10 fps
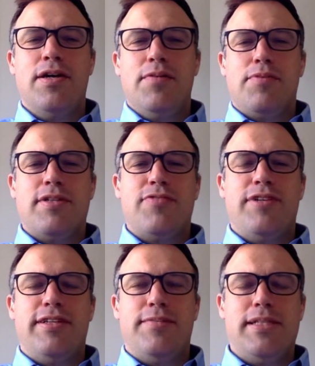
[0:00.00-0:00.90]
press
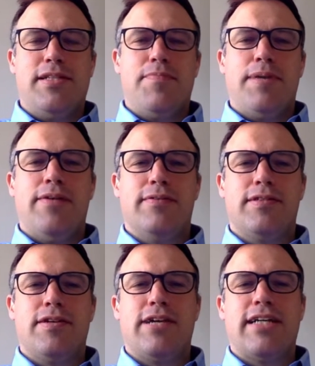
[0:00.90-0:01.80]
freedom is about
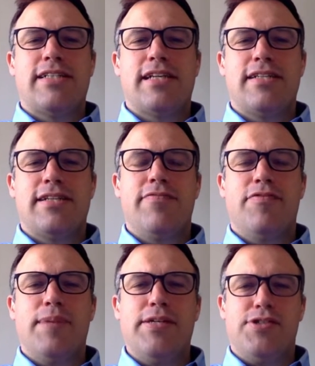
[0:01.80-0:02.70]
our access to
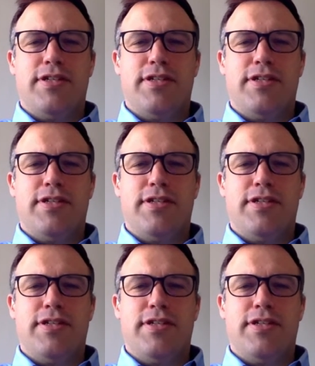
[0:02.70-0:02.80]
information.